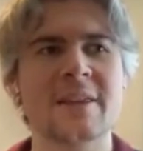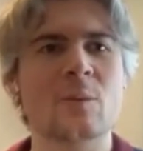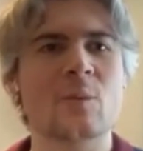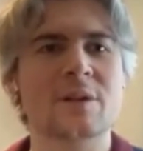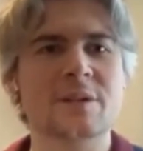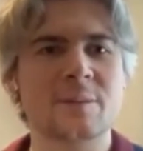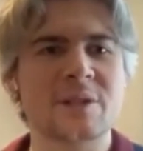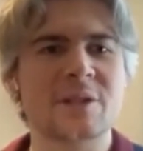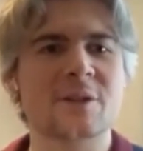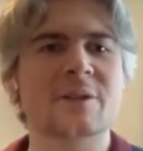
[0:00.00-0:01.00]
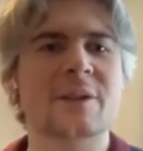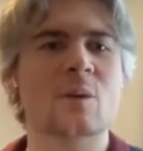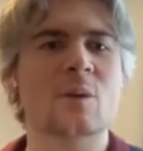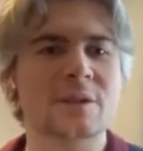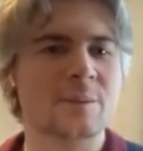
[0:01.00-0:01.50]
They want to be here and
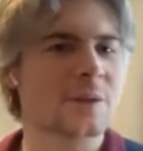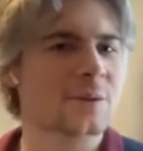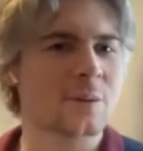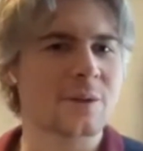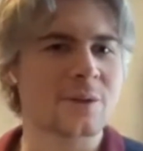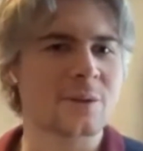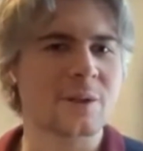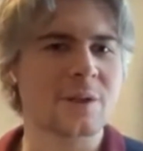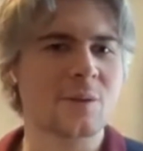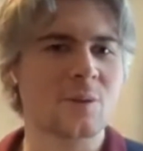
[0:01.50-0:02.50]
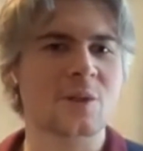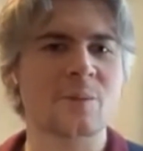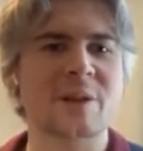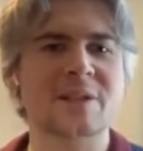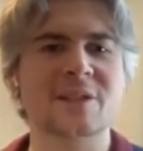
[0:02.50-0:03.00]
they want to be doing what they're doing,
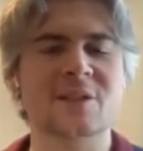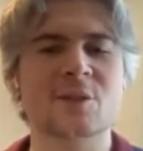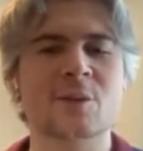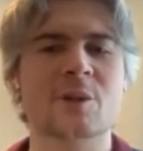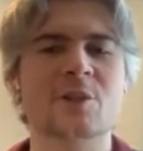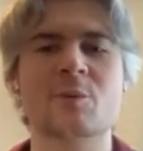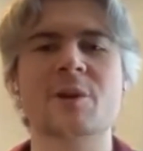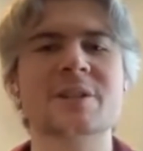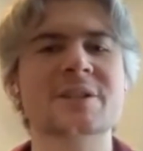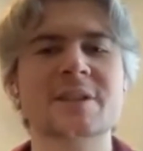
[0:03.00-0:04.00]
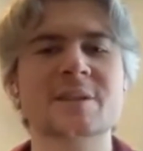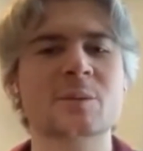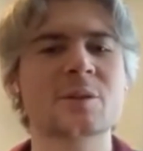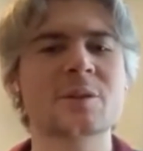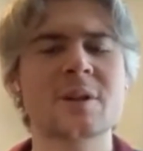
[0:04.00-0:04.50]
which makes it so much more
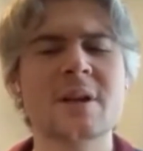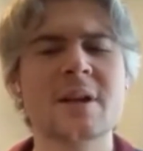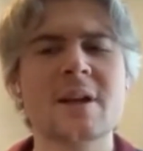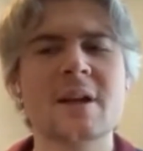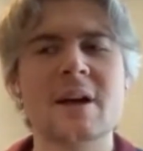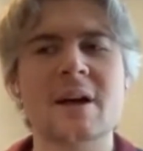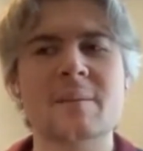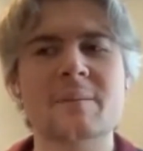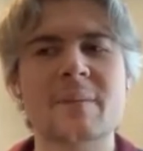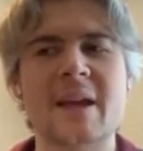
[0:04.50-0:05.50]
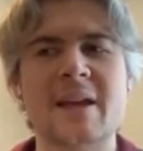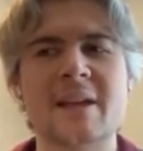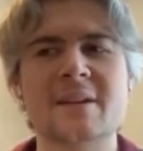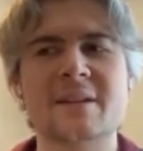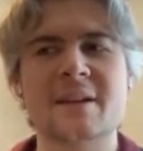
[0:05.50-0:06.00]
accessible.
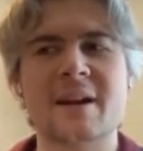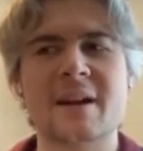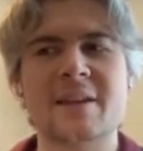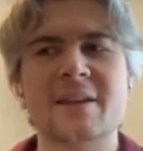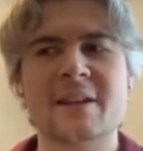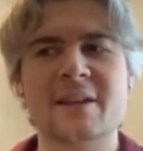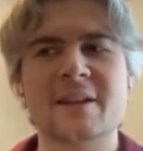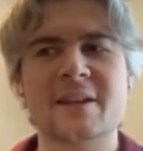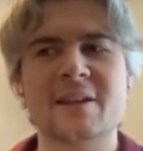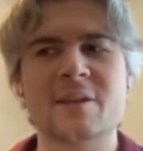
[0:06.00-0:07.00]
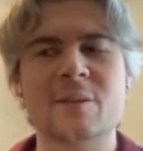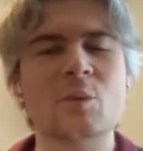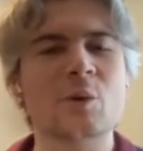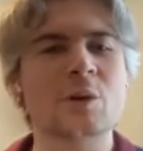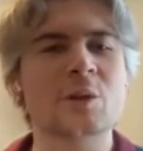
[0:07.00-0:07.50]
And I think the
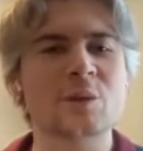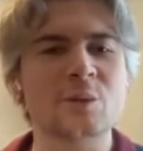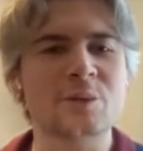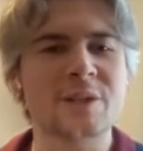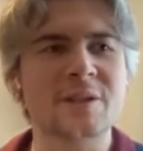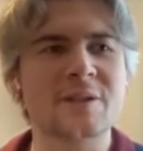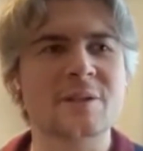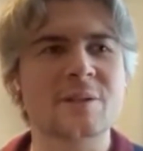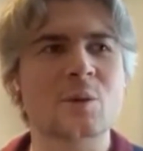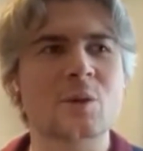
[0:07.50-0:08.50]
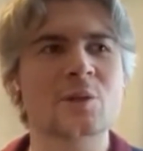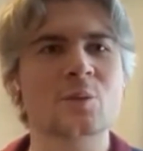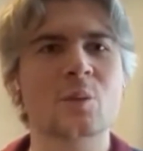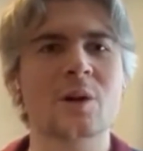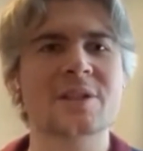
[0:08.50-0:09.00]
more you use it, the more
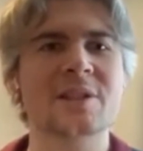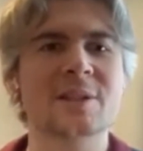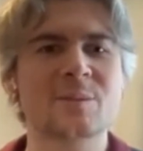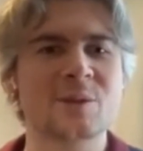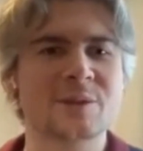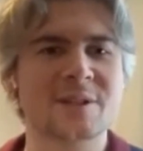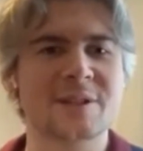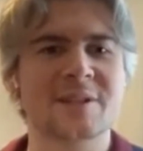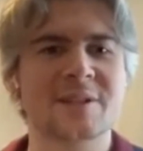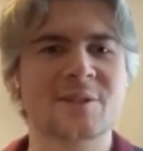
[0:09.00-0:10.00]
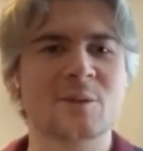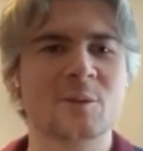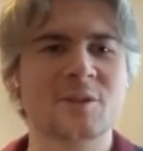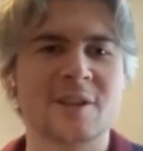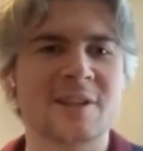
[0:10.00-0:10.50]
you want to keep using it. It's
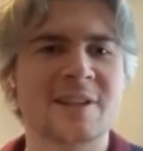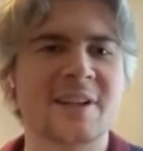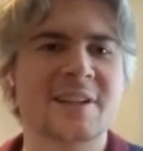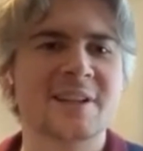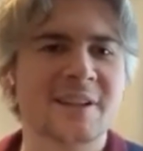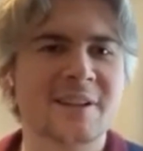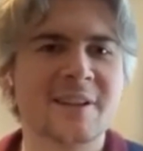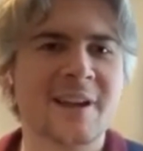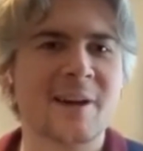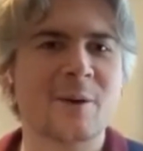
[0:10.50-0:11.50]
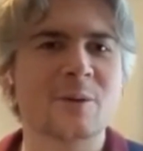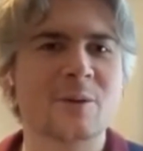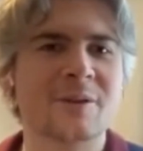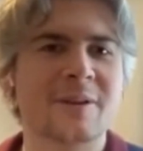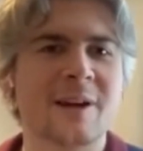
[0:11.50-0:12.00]
almost addicting
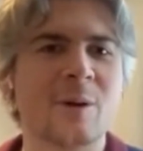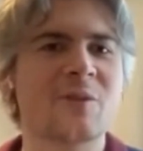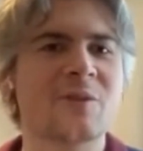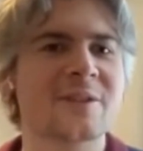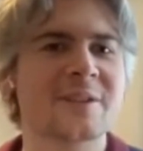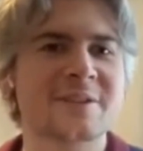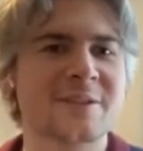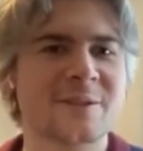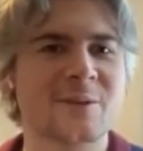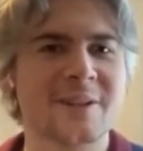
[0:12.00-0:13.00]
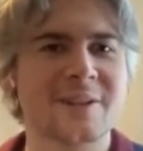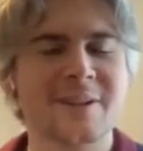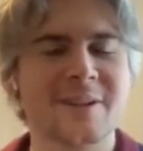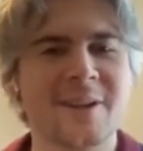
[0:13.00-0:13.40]
how helpful it is, right?